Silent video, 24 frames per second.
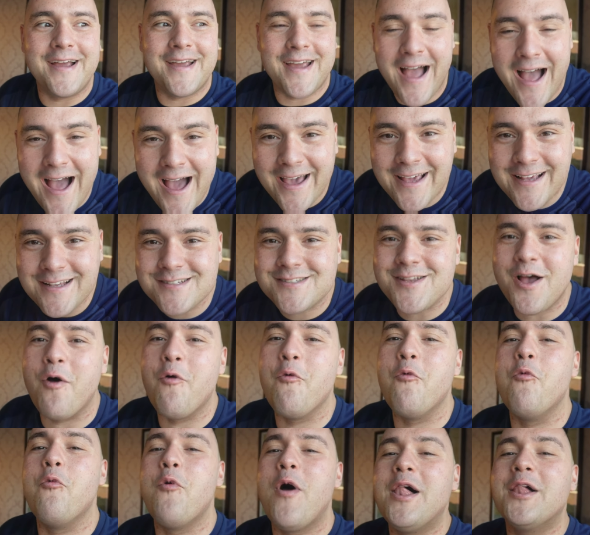Guys,
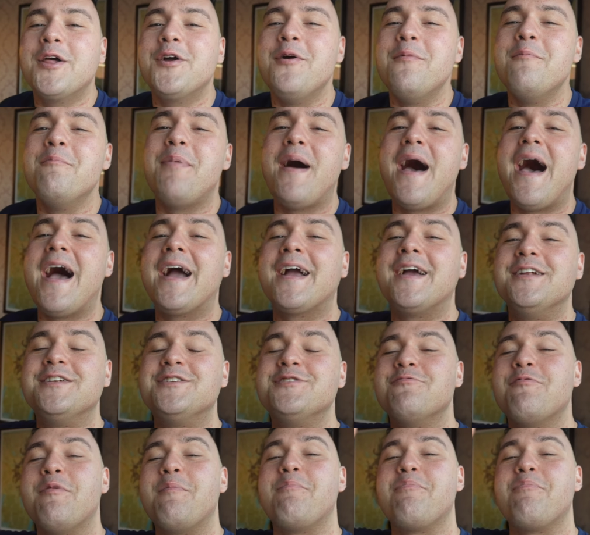welcome back to a